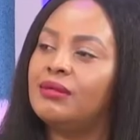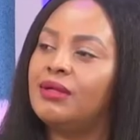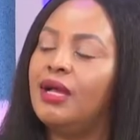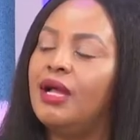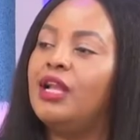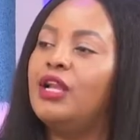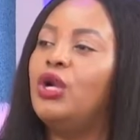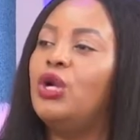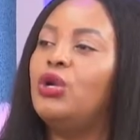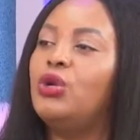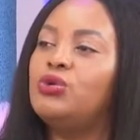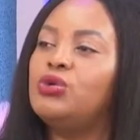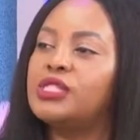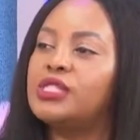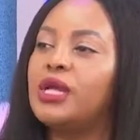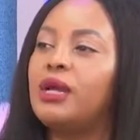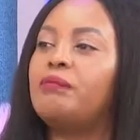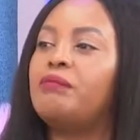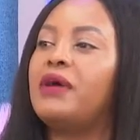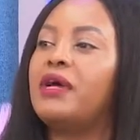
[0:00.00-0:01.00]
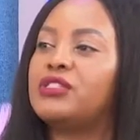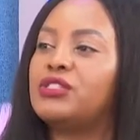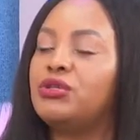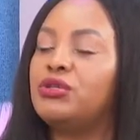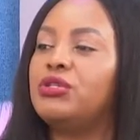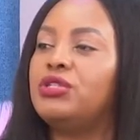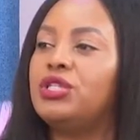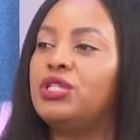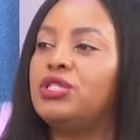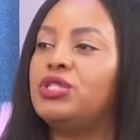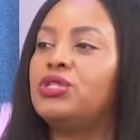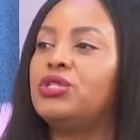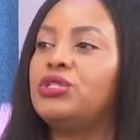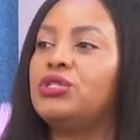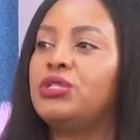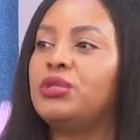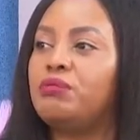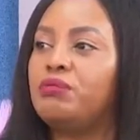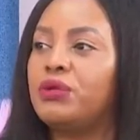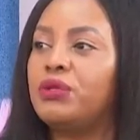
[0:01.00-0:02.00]
And lose their pastoral
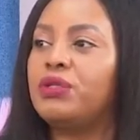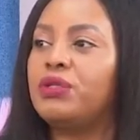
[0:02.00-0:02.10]
relationship with